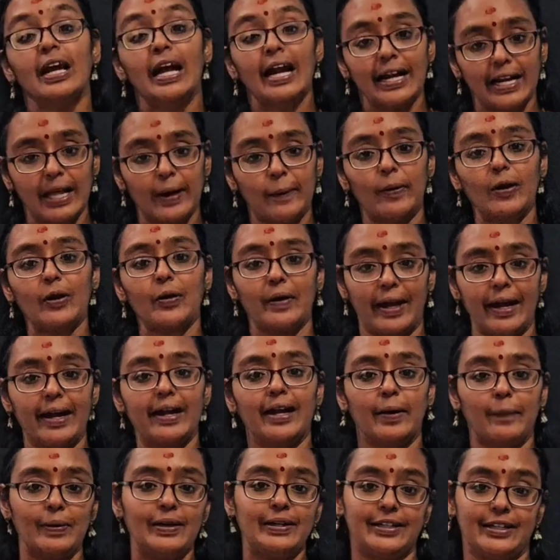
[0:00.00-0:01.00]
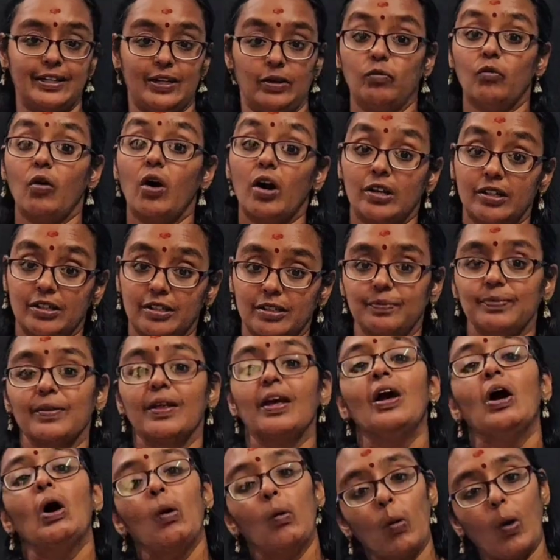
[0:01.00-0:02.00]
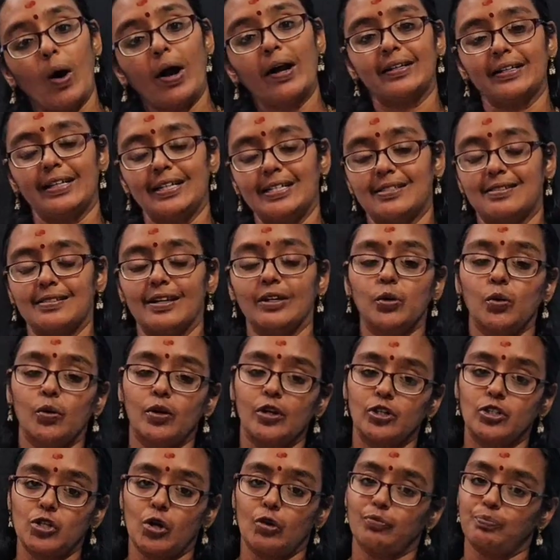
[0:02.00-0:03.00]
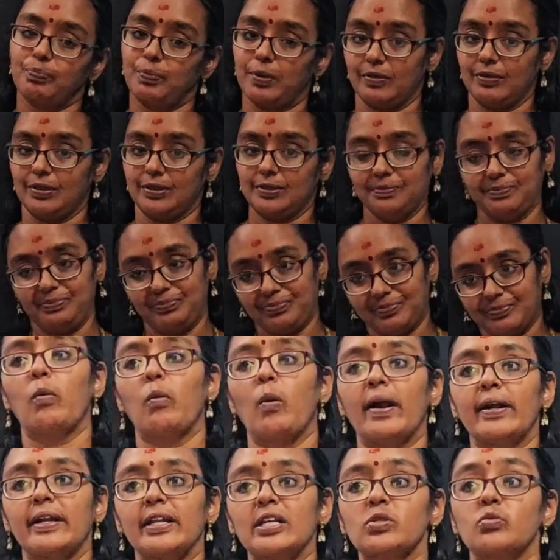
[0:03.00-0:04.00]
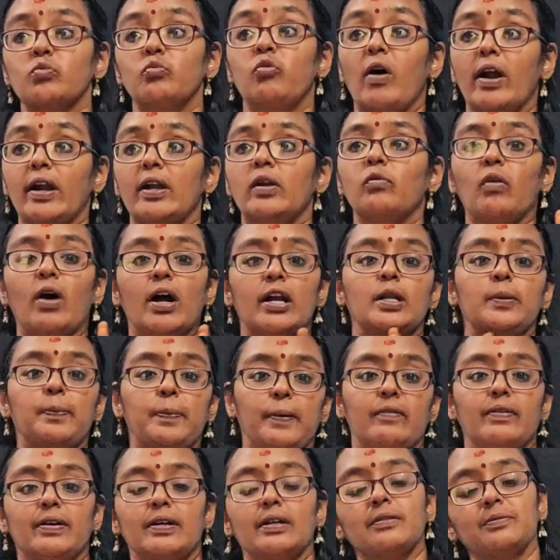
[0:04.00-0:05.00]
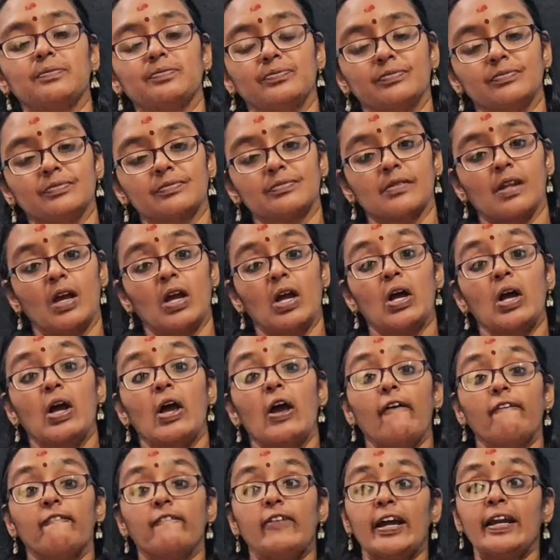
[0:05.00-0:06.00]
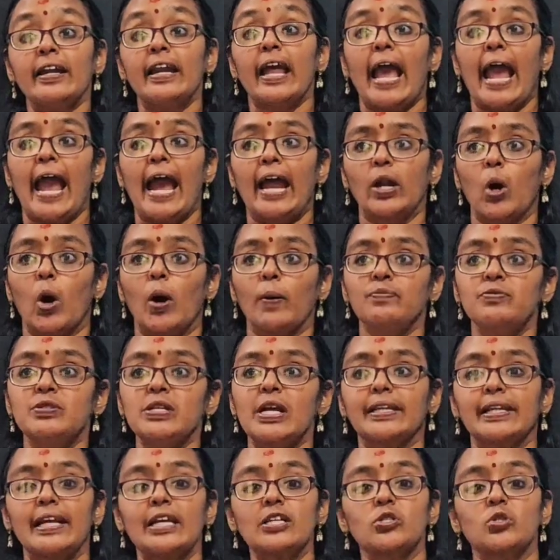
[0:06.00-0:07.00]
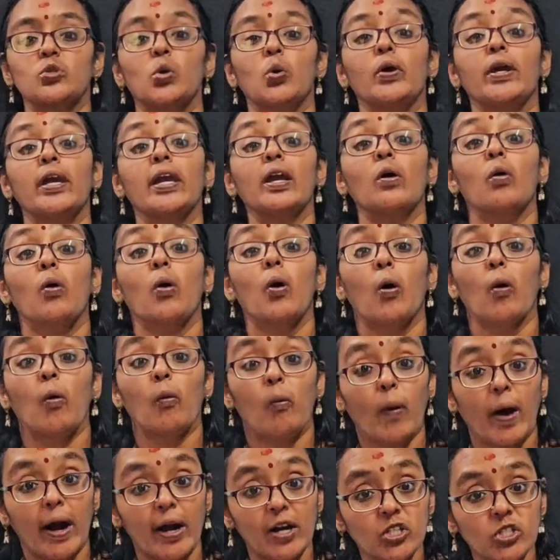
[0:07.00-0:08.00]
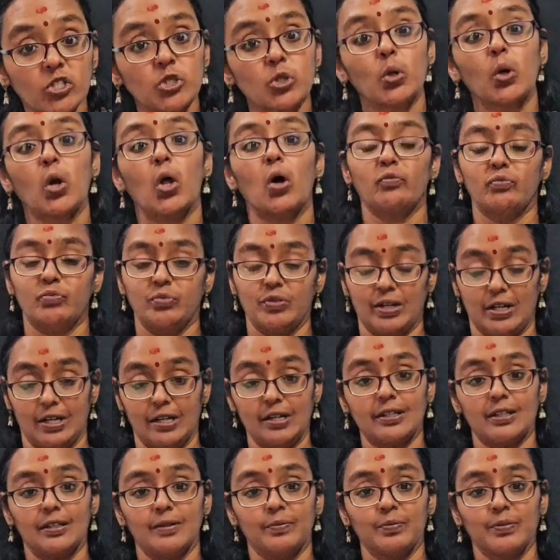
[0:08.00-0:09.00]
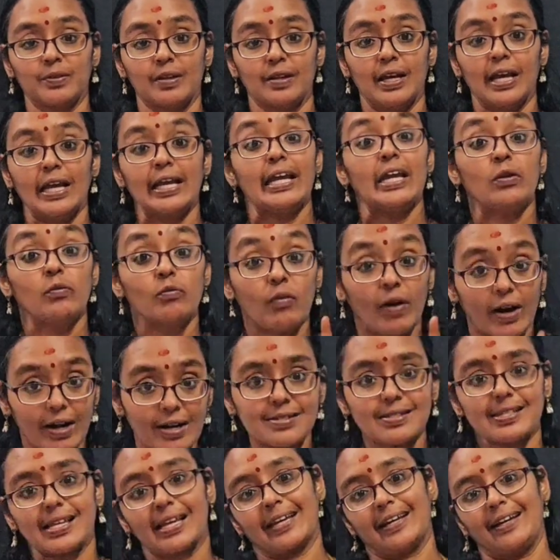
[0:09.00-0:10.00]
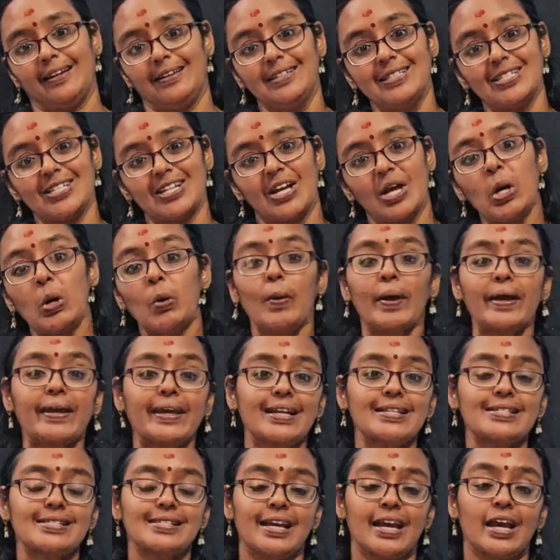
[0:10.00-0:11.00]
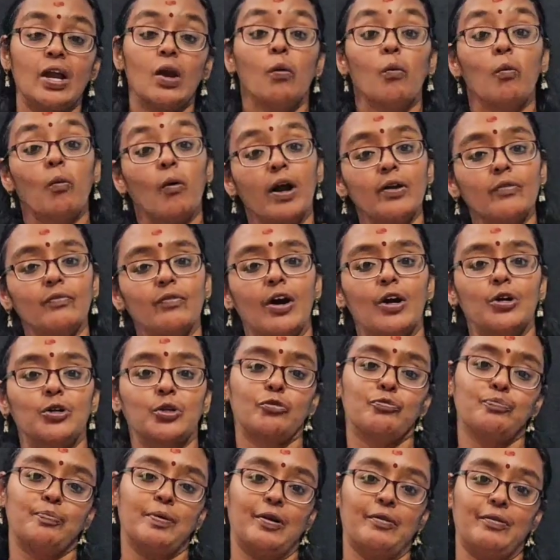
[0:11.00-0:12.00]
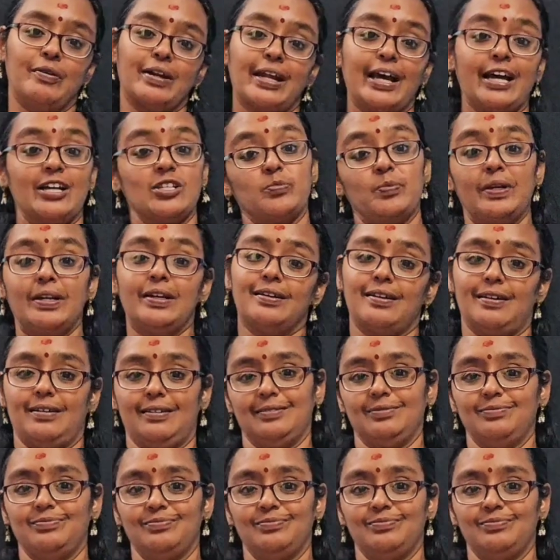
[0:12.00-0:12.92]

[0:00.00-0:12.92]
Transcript: WATT, watt. Watt is the unit of power. What is 1 watt power? When an object is doing 1 joule of work in 1 second, we can say 1 watt of power has been done.